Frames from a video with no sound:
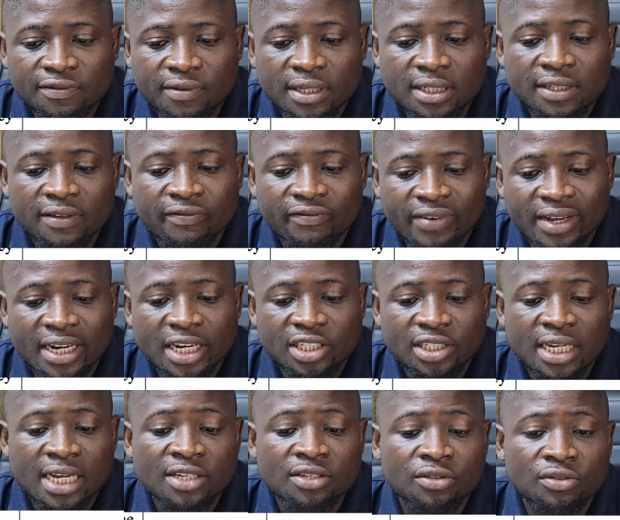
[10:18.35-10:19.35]
facing
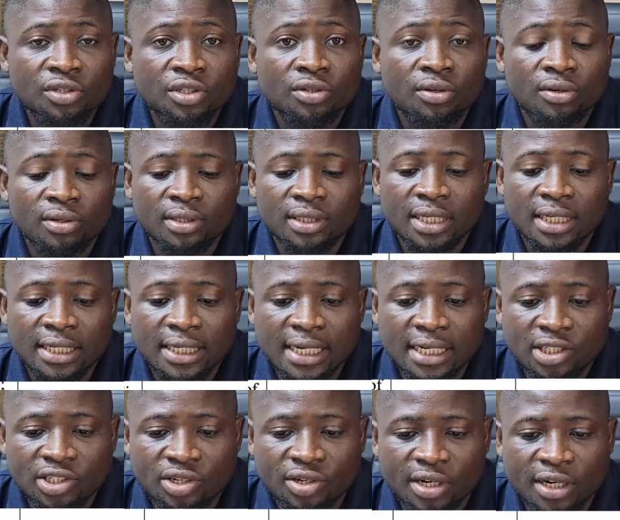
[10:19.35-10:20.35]
financial institutions in
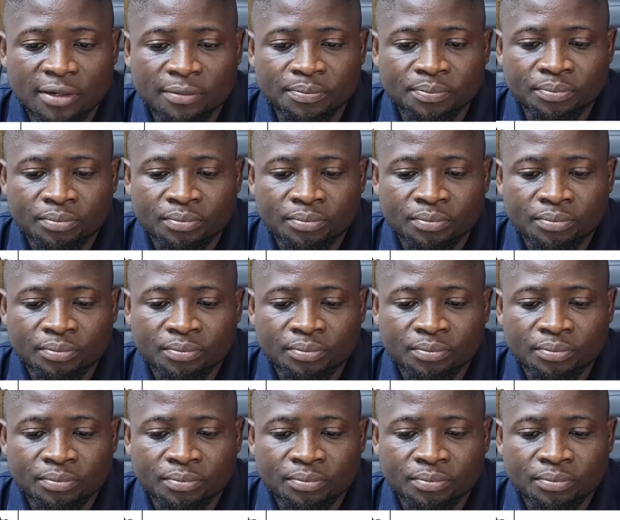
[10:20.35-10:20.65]
Nigeria.